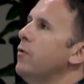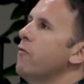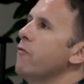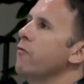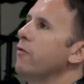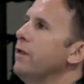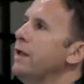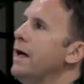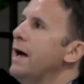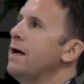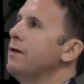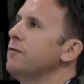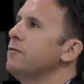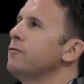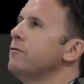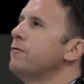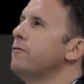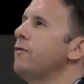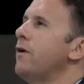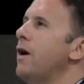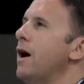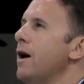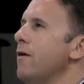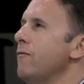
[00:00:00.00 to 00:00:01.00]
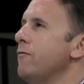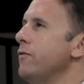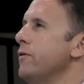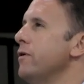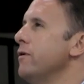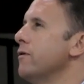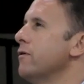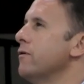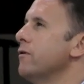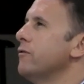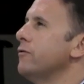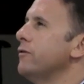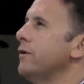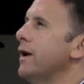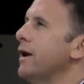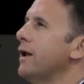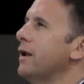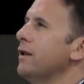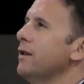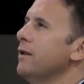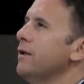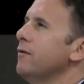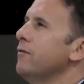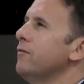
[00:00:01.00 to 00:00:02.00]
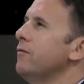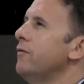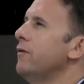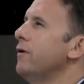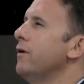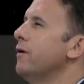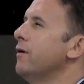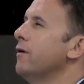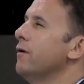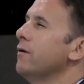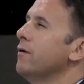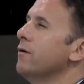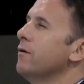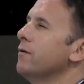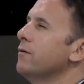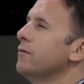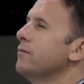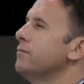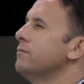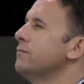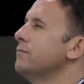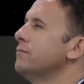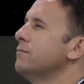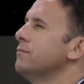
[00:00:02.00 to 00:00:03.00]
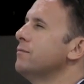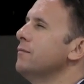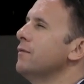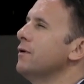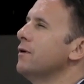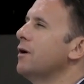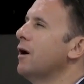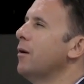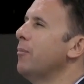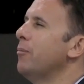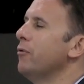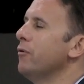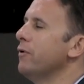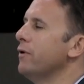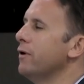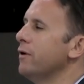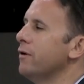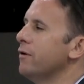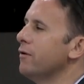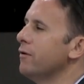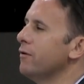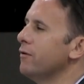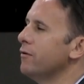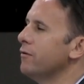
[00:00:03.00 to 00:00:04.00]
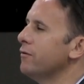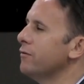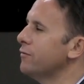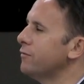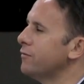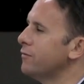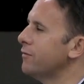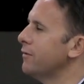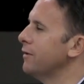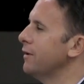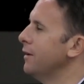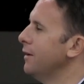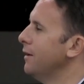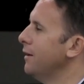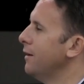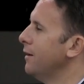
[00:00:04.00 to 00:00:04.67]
over the last five years, you had to live there a couple years.